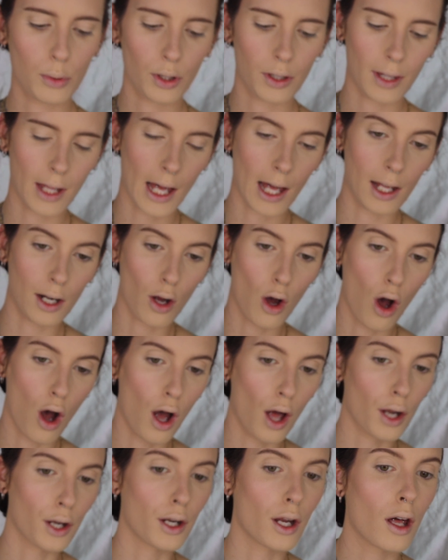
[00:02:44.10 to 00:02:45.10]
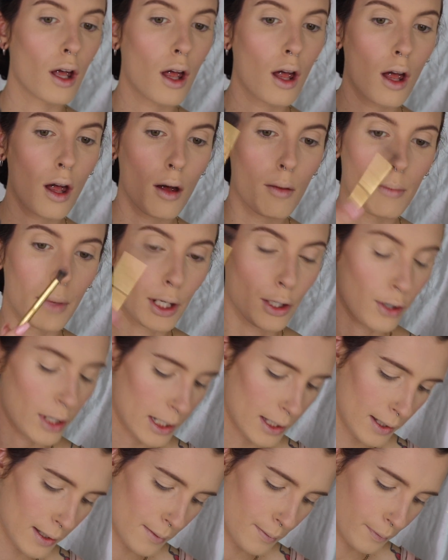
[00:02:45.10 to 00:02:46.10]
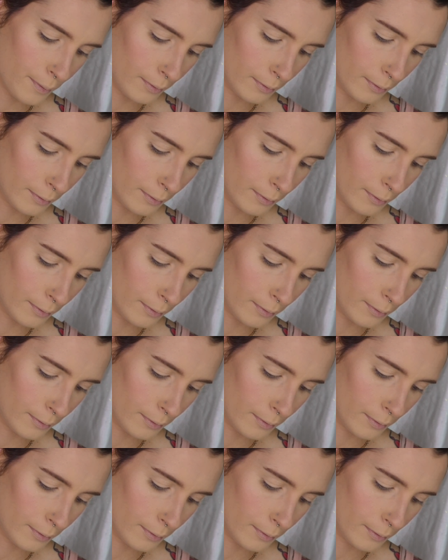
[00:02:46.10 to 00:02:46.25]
put that on my crease.